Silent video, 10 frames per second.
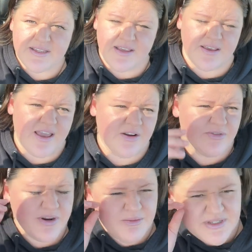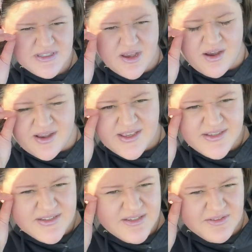like everyone's
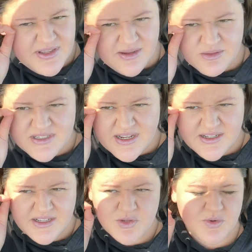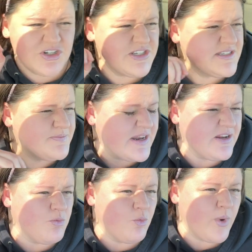eyes on the outside because we're just
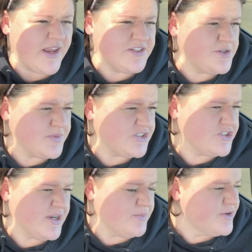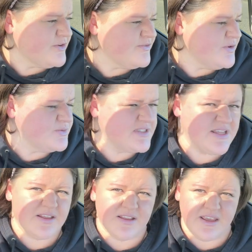spending way too much time on our phones
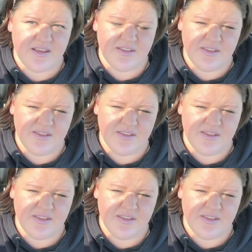that like